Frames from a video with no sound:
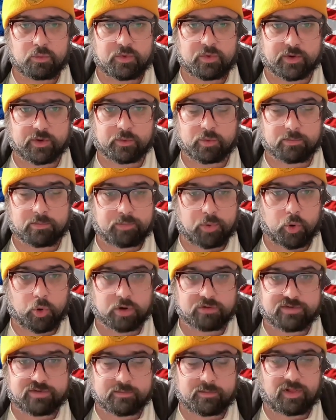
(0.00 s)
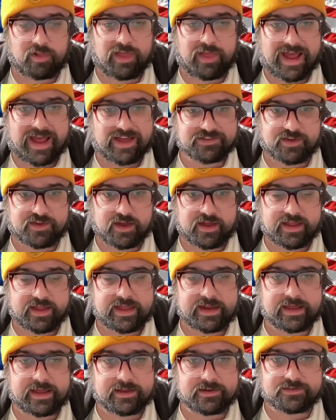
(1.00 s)
report from Alaska
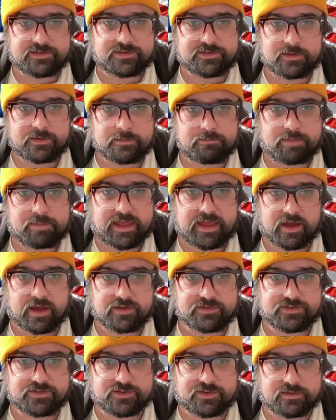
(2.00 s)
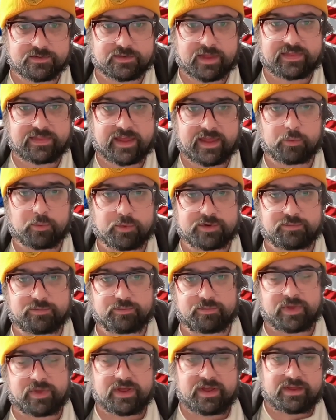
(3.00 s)
in it, because that would,
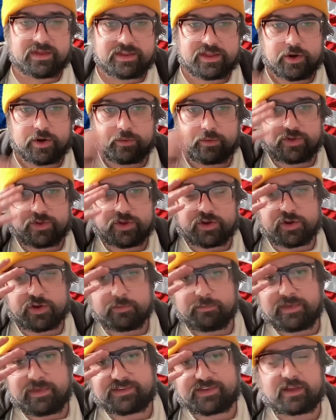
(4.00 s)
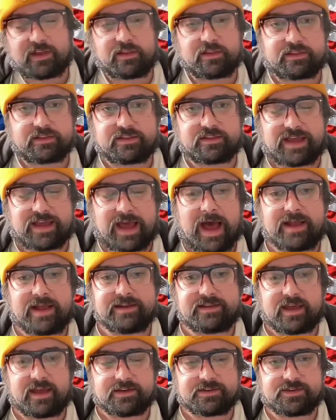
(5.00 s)
you're missing the
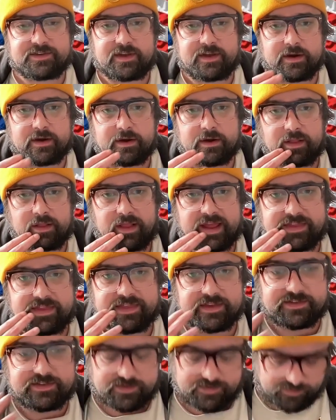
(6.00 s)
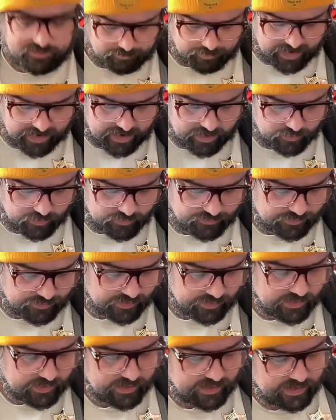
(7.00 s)
context here. Like, this is about,
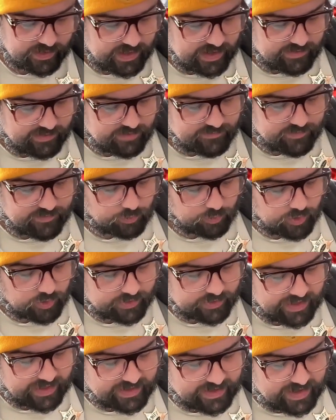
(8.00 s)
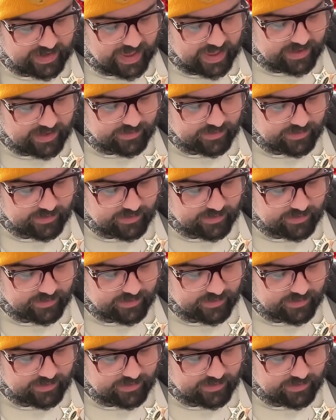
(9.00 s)
if you look at